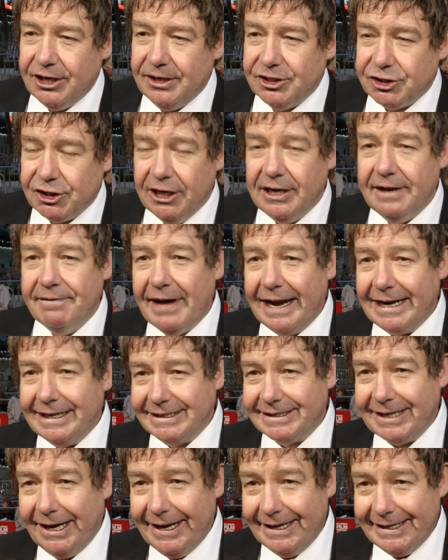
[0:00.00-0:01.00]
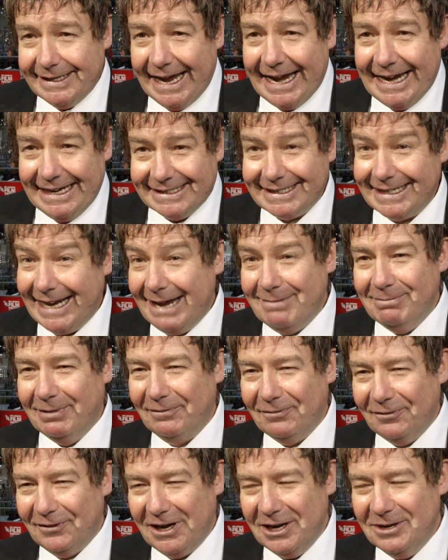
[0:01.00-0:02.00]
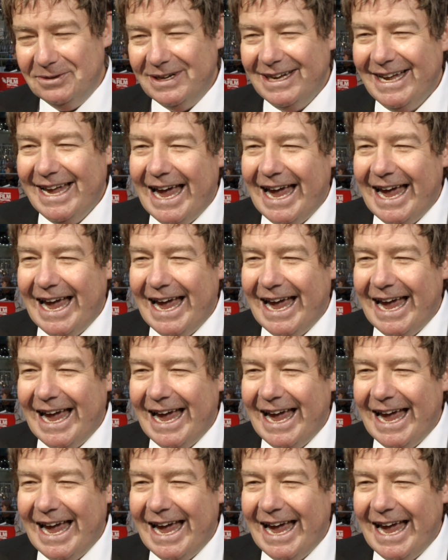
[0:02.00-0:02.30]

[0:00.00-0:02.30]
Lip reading: Shirley Valentine, Danes, to name but a few.